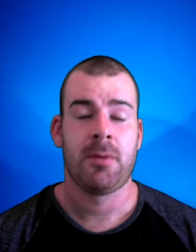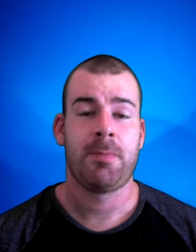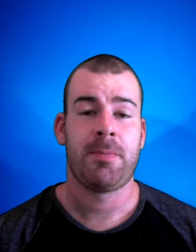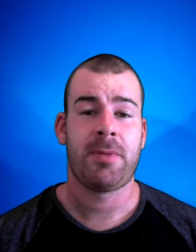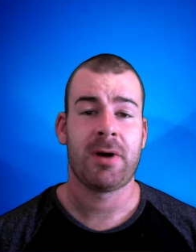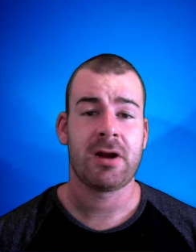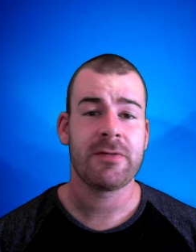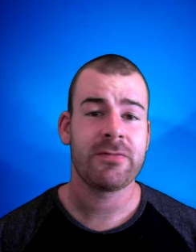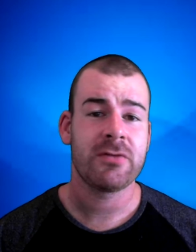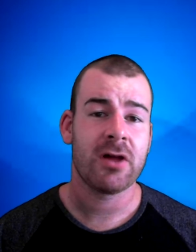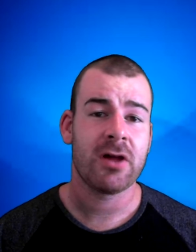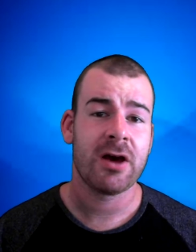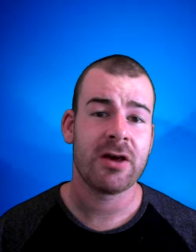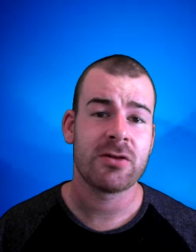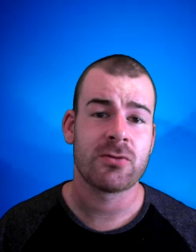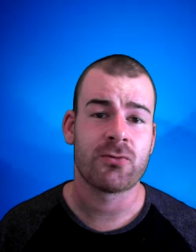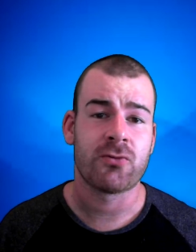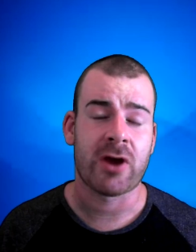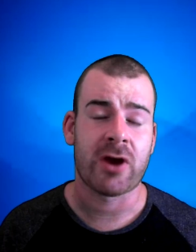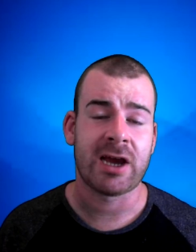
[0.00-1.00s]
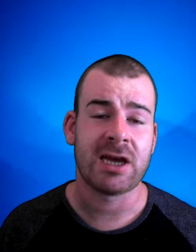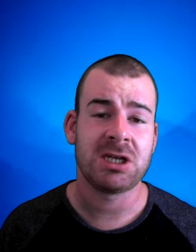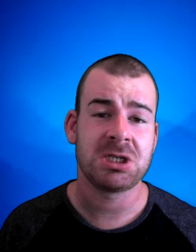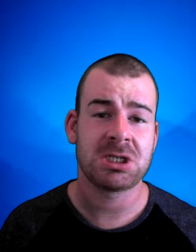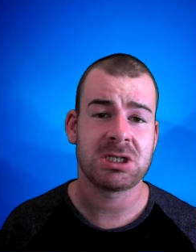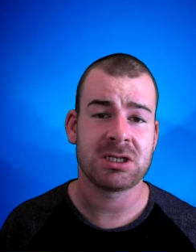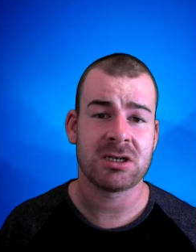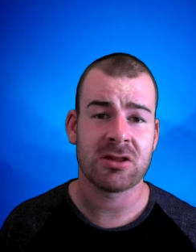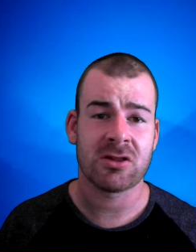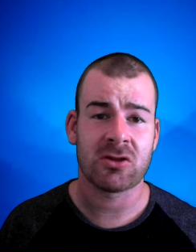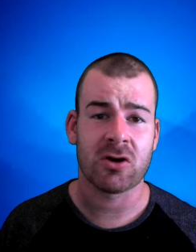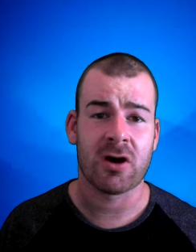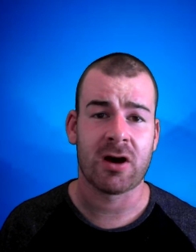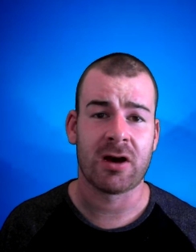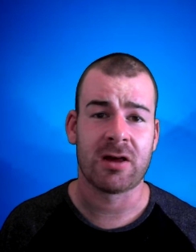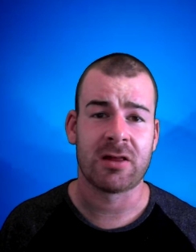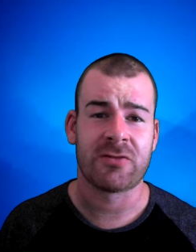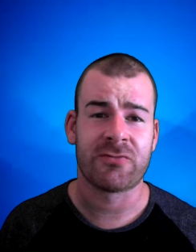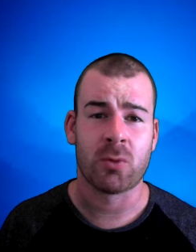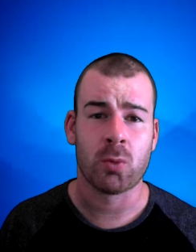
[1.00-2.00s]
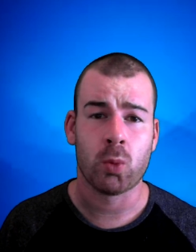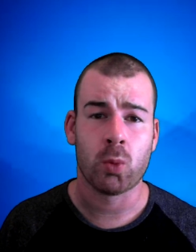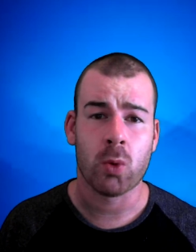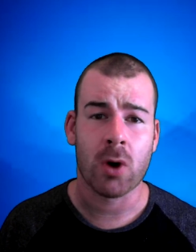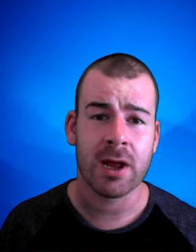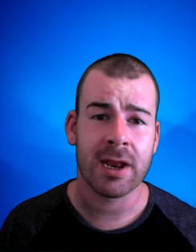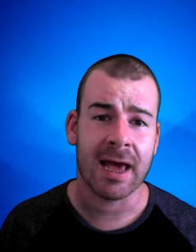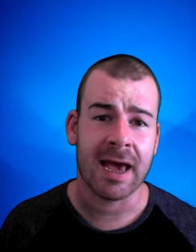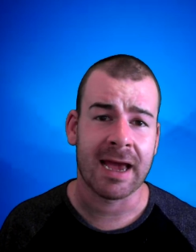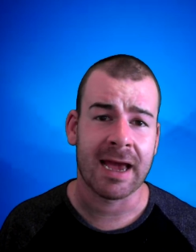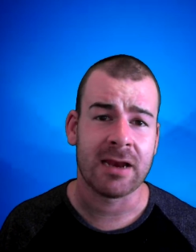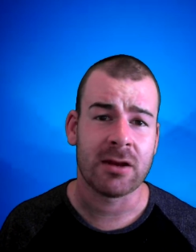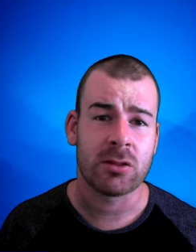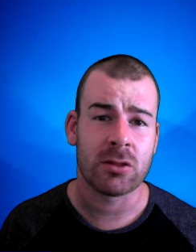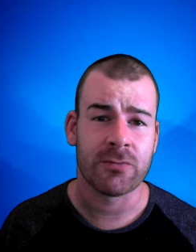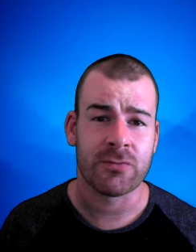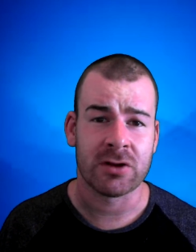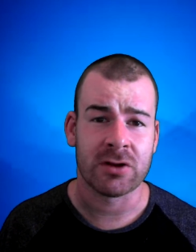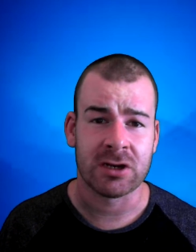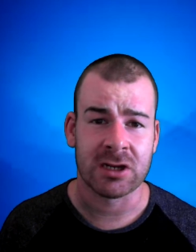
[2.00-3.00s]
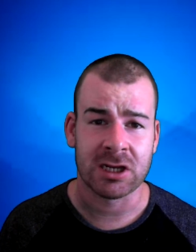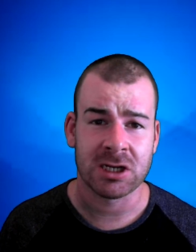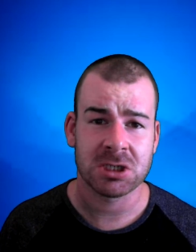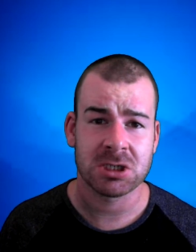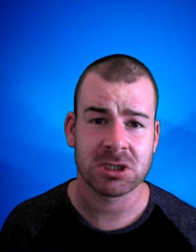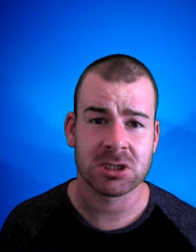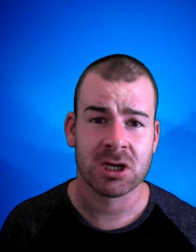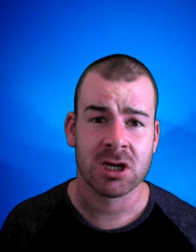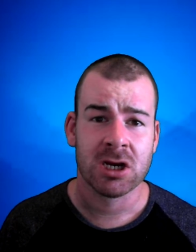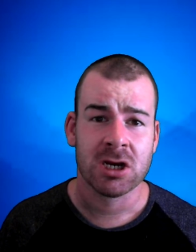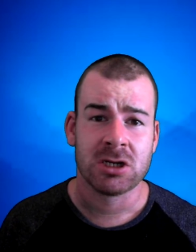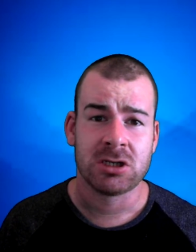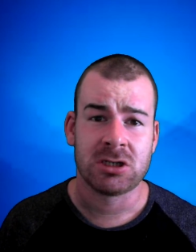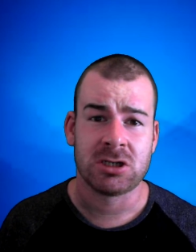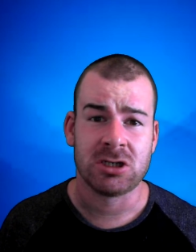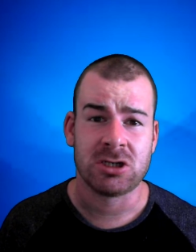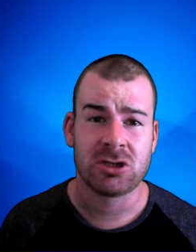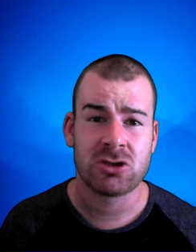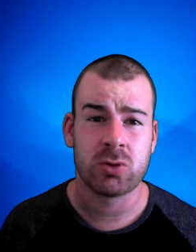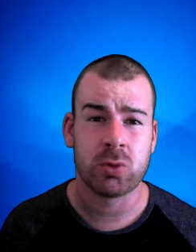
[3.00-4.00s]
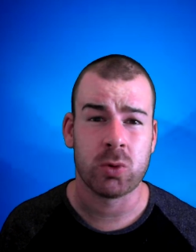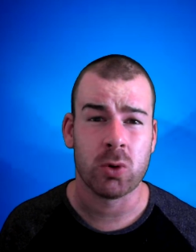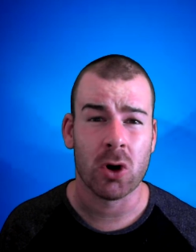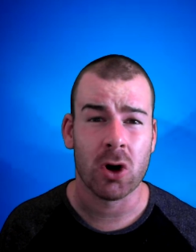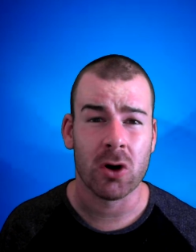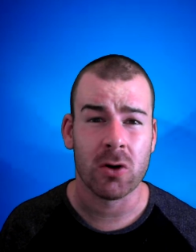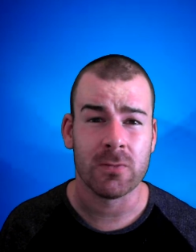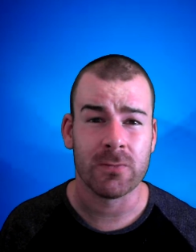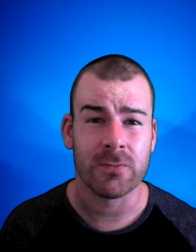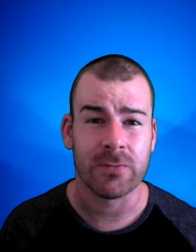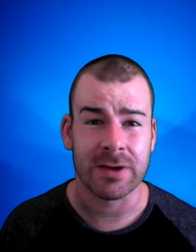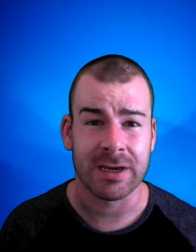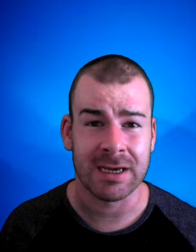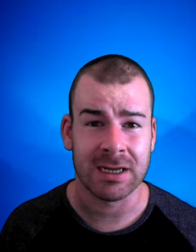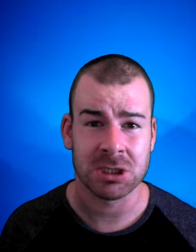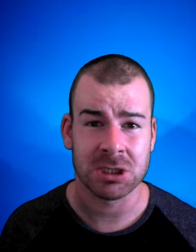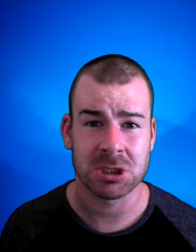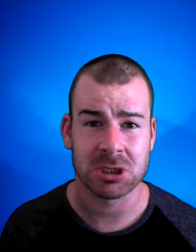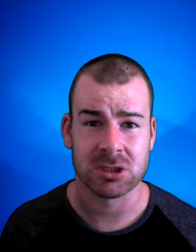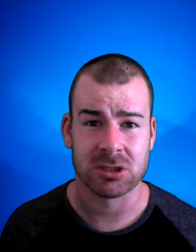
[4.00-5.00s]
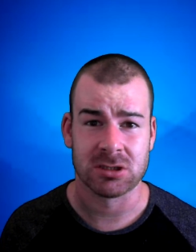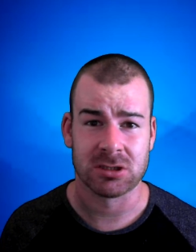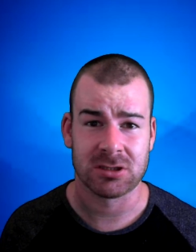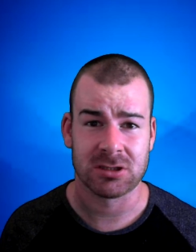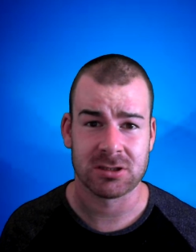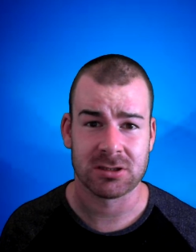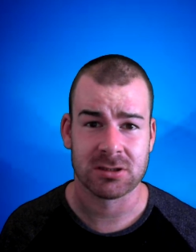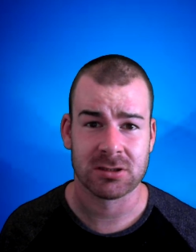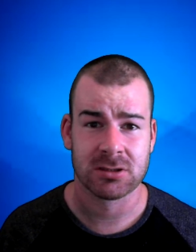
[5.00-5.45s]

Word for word: Butterflies range in size from 1 8th of an inch to 12 inches.